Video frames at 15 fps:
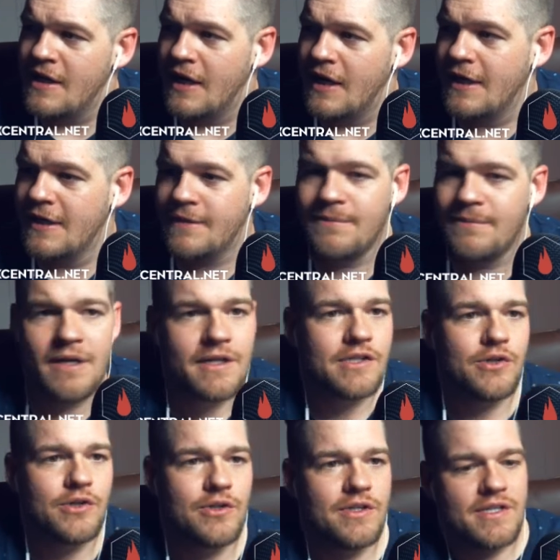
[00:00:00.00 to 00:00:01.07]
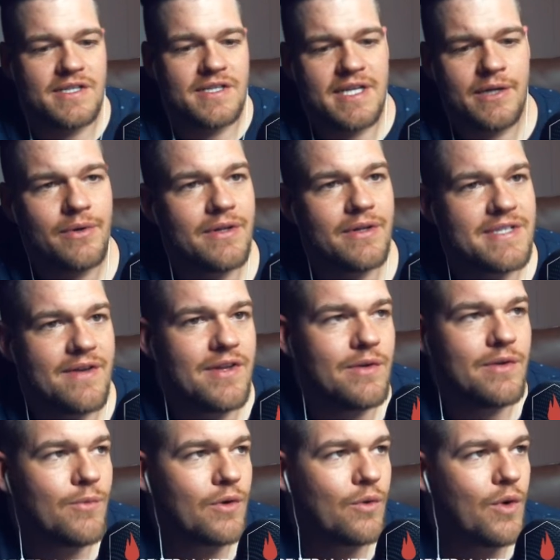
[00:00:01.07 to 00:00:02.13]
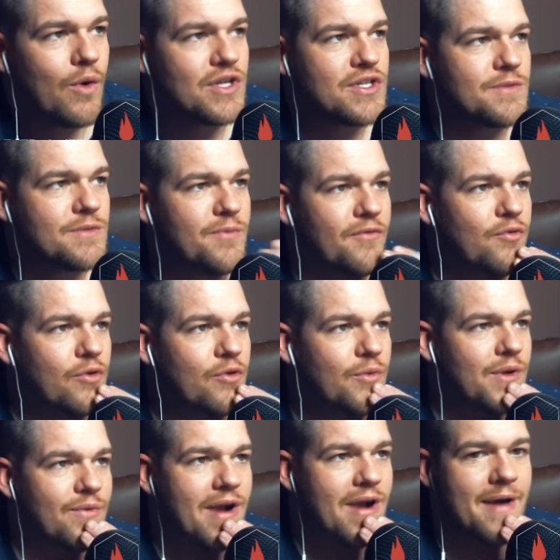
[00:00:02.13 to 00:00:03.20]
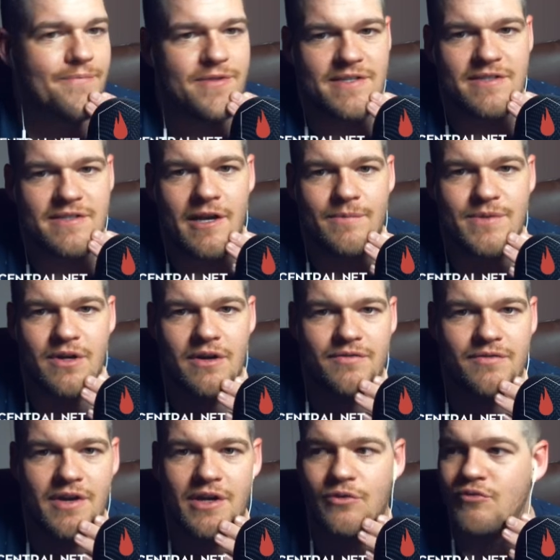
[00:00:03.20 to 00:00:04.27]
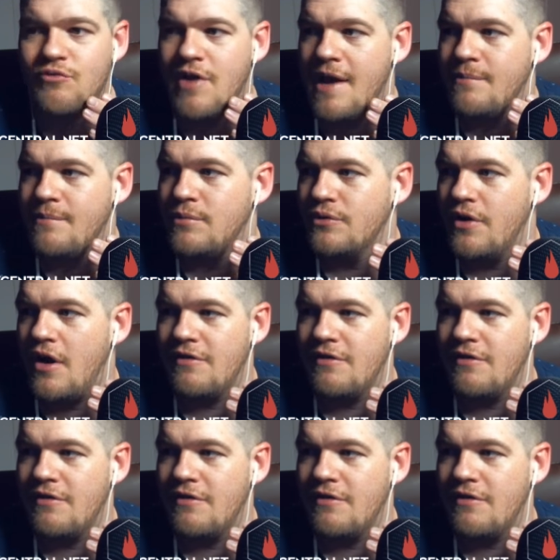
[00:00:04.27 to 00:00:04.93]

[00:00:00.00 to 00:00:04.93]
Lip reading: Does anyone else have any more questions before we wrap this up? Sorry, I've kind of rambled